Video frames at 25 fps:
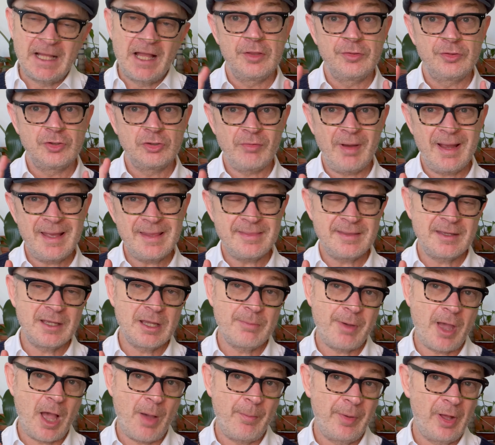the great thing
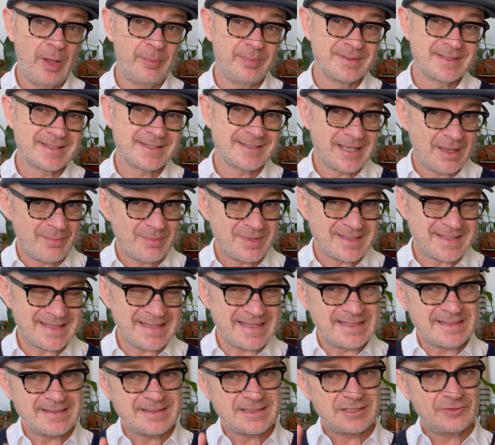about Melbourne summers
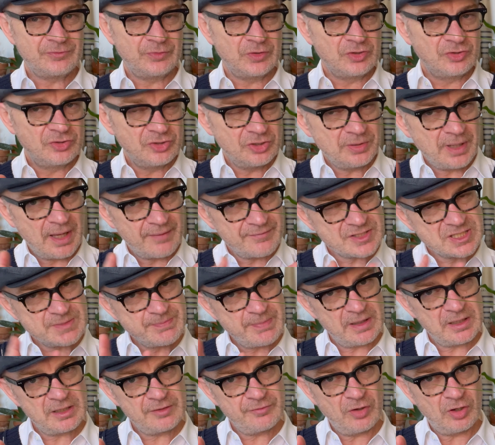is that if we do have a
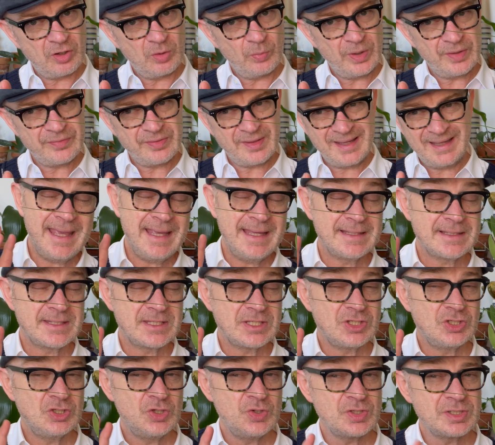spell of hot weather,
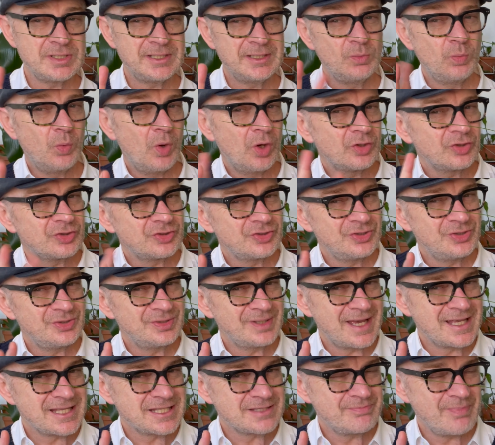it's usually 1 or 2
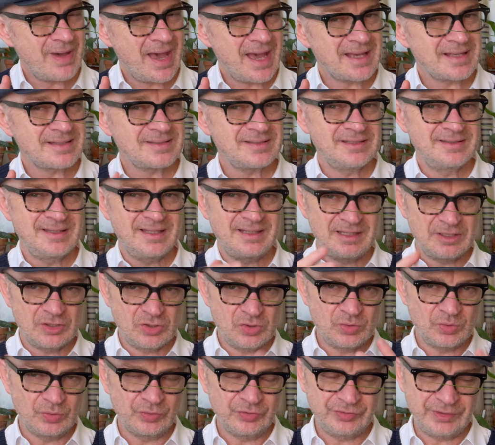days max, and then it
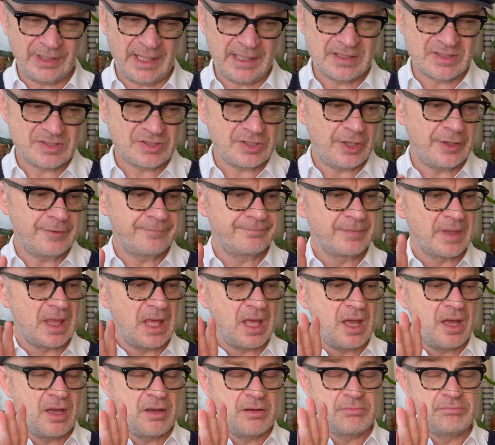cools down. So
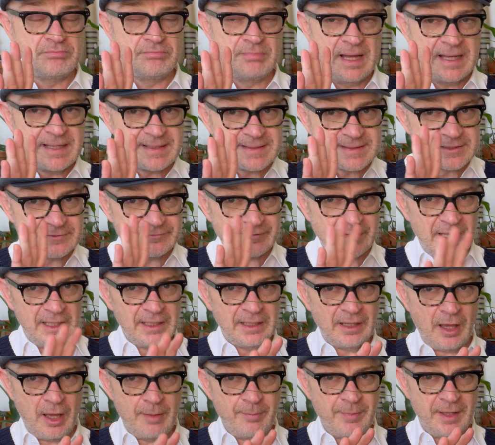
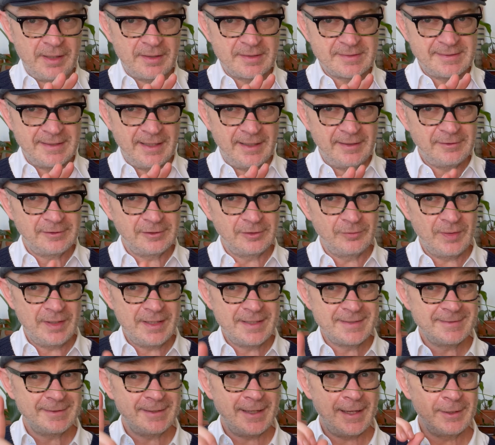Masdevallia, I'm here to tell you,
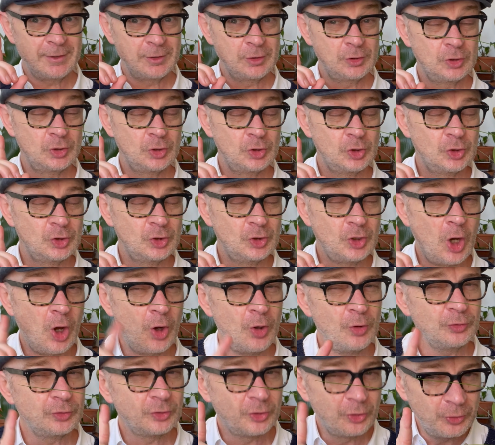is a
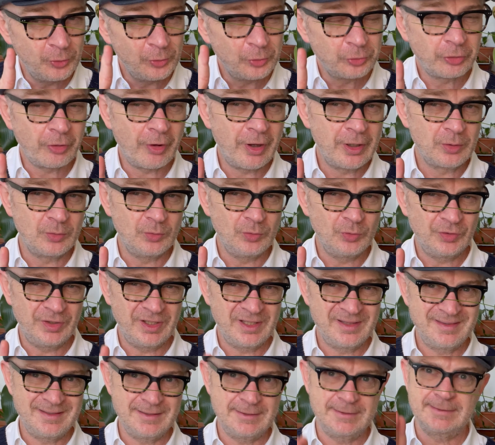cold, cool growing
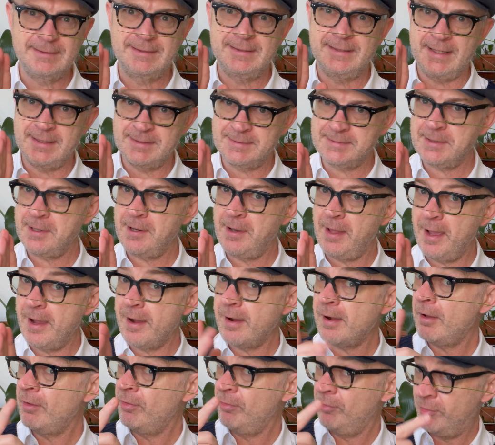orchid that doesn't
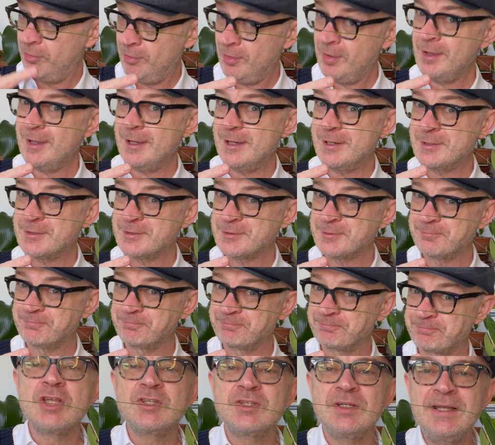like the heat.
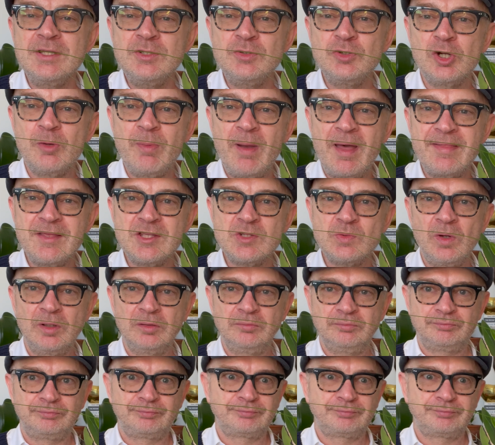So let's talk about this one.